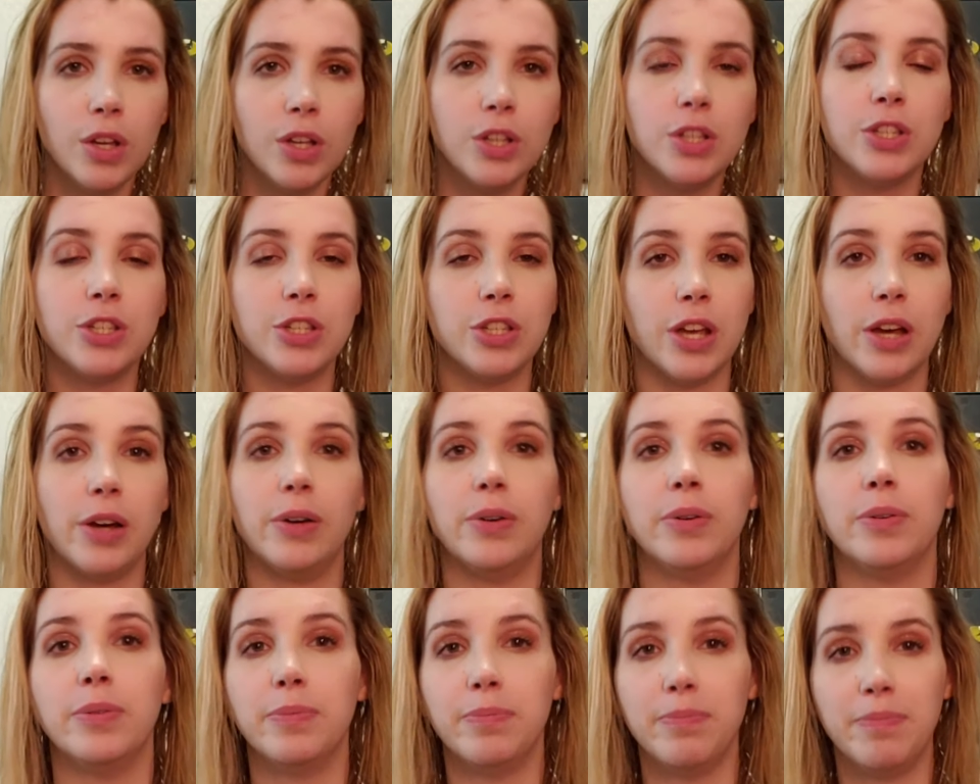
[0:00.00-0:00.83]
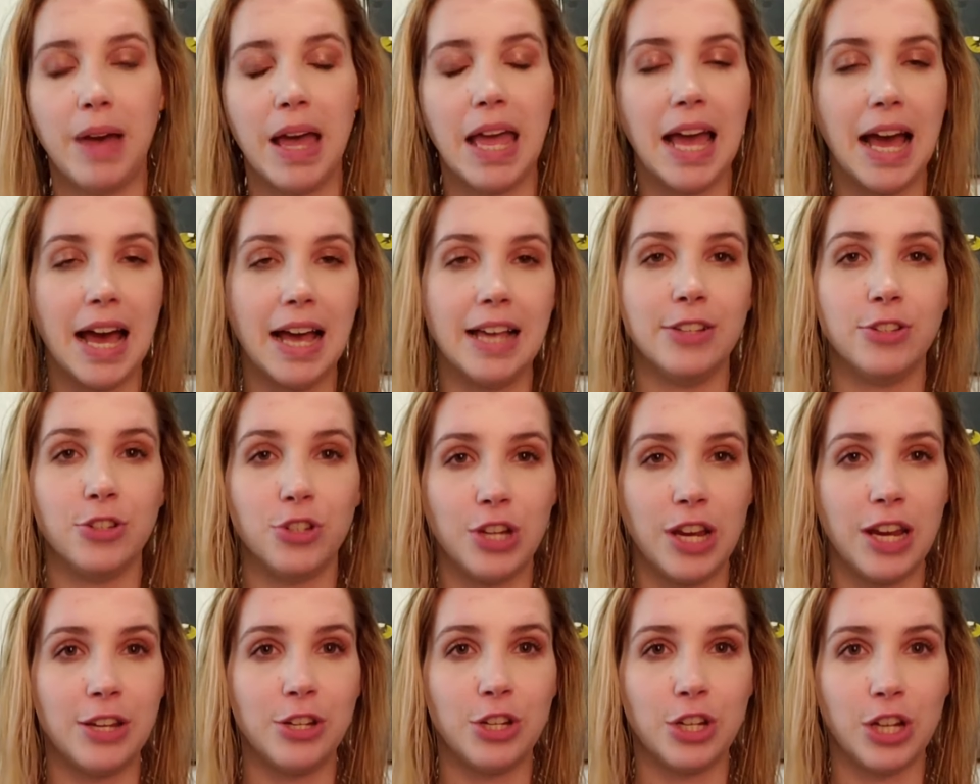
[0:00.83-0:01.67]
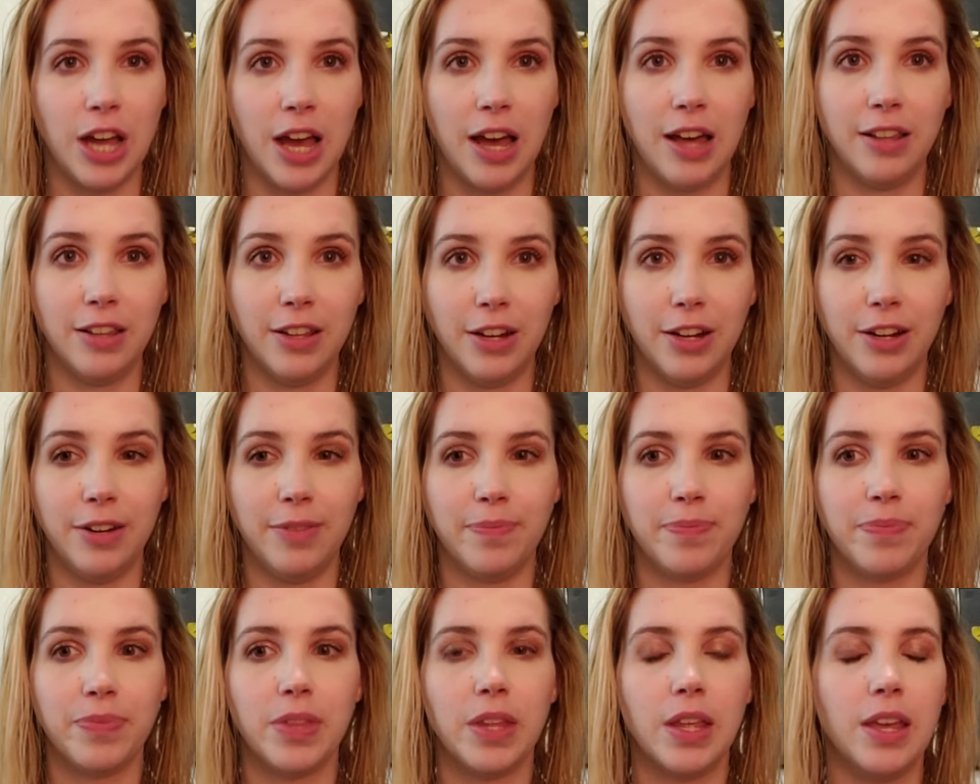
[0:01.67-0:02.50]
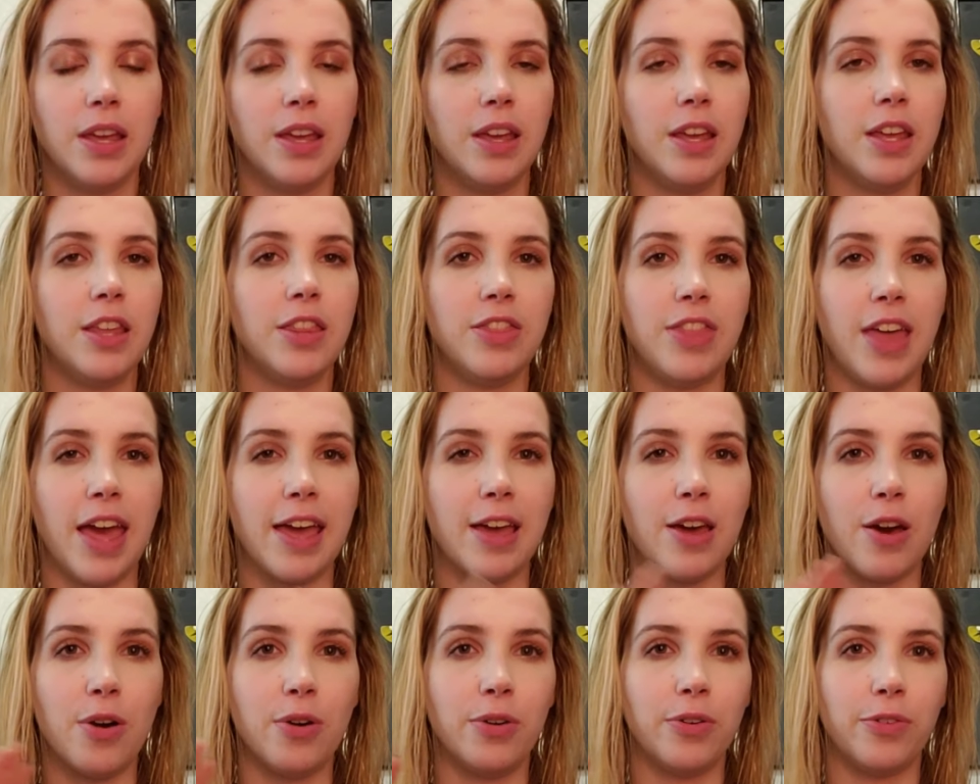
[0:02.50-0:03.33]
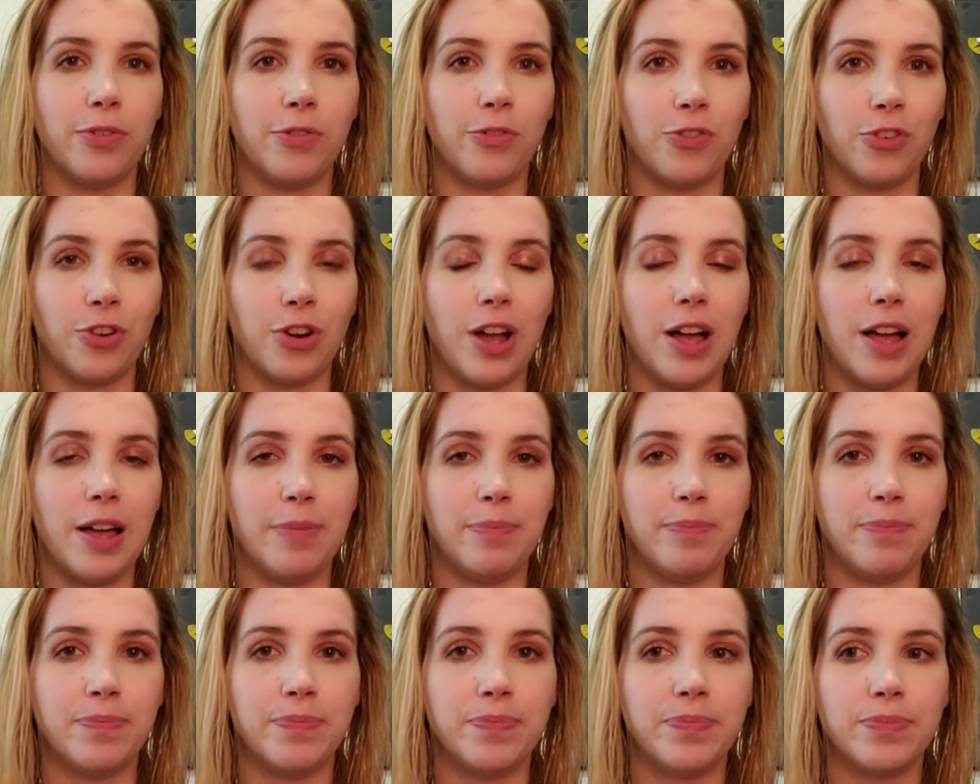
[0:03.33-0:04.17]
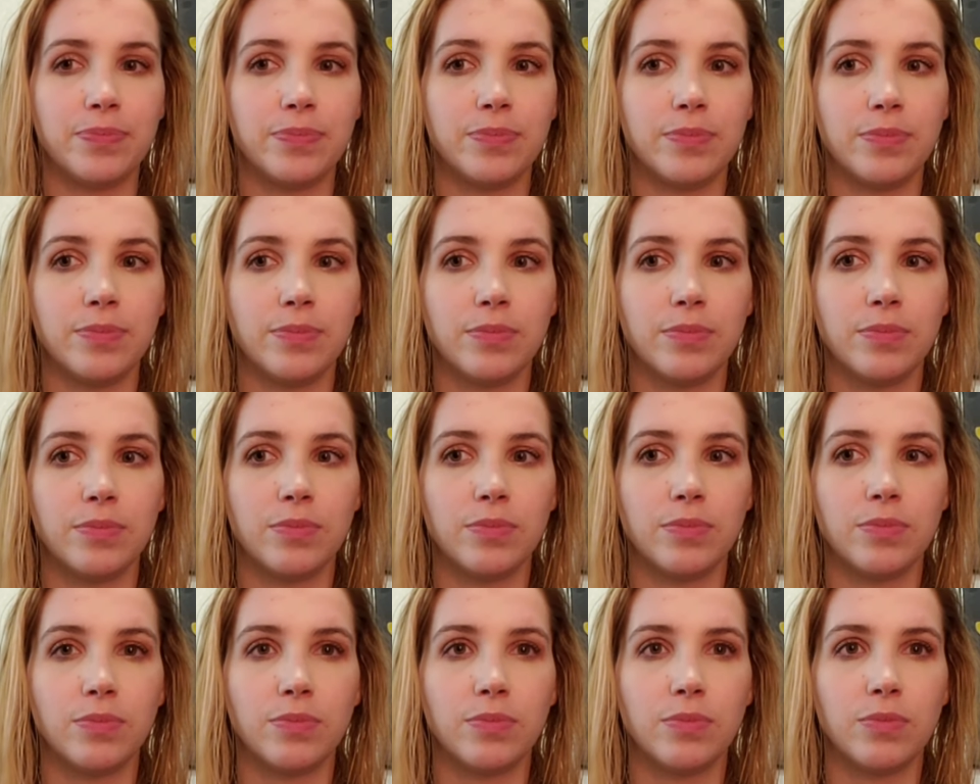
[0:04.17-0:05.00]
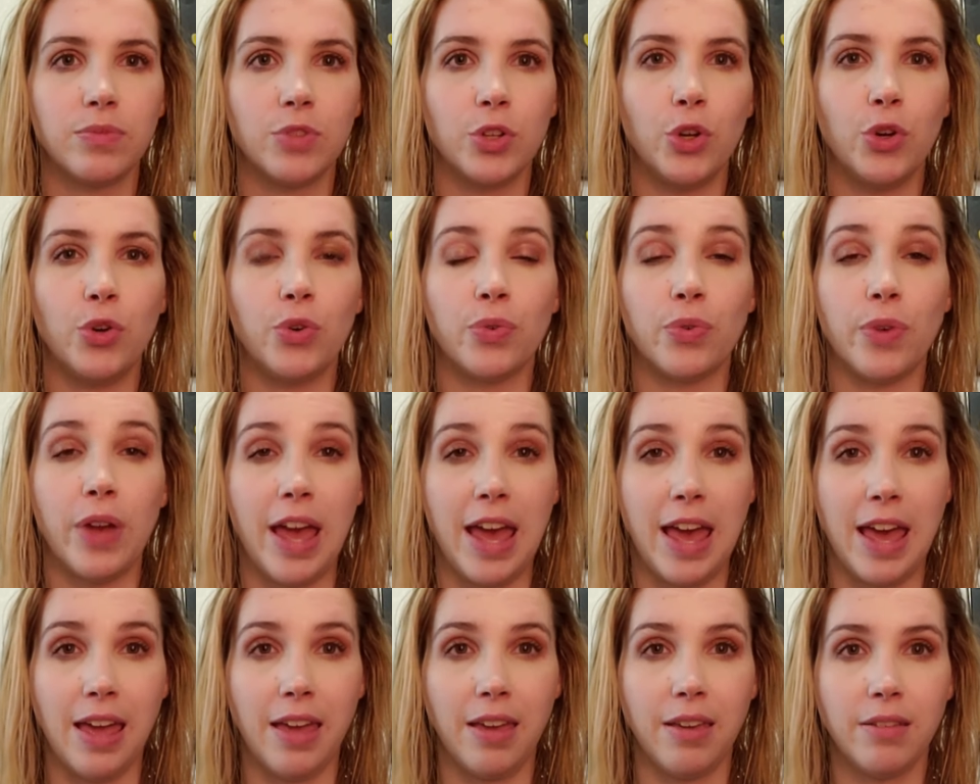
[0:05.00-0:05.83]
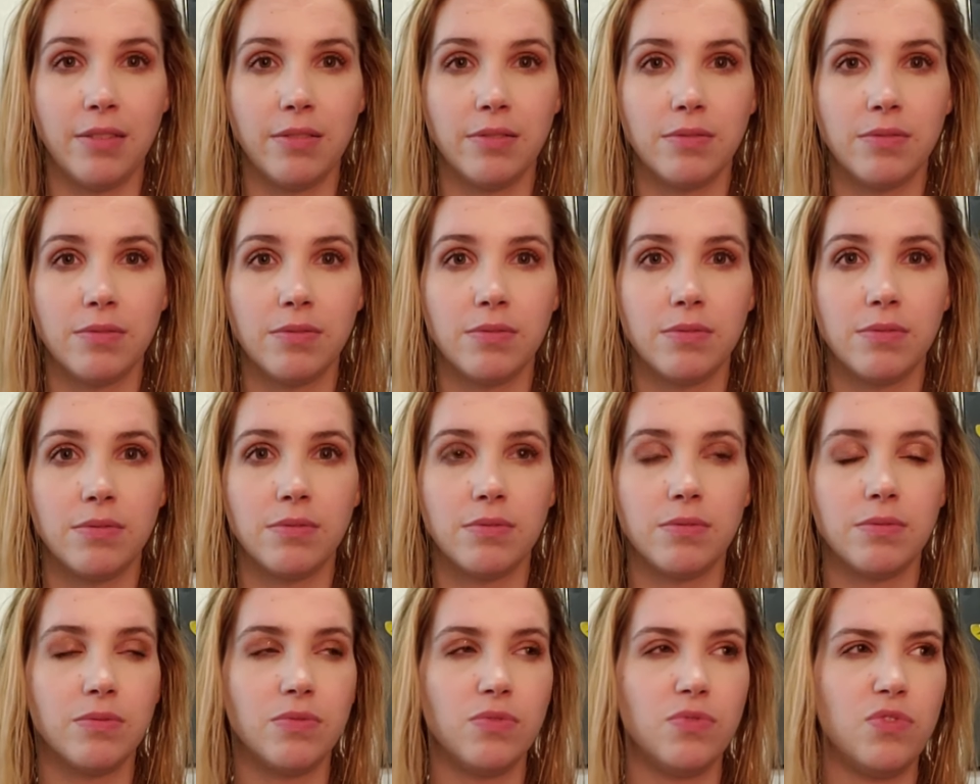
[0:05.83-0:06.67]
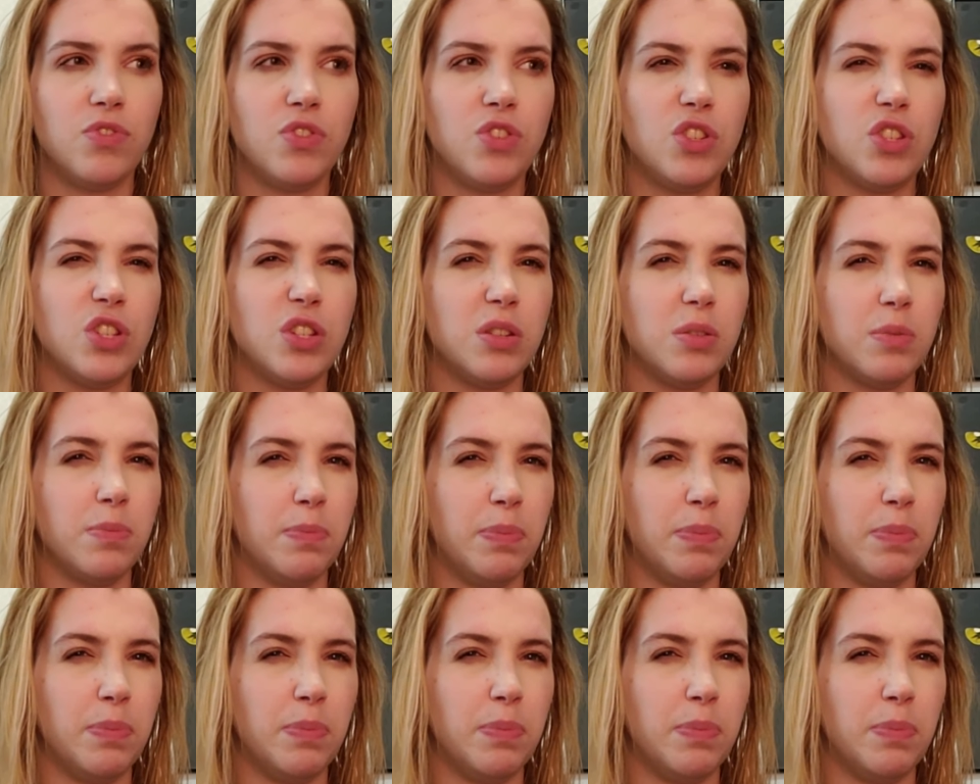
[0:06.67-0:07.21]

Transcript: So my eyes change color. They go from gray to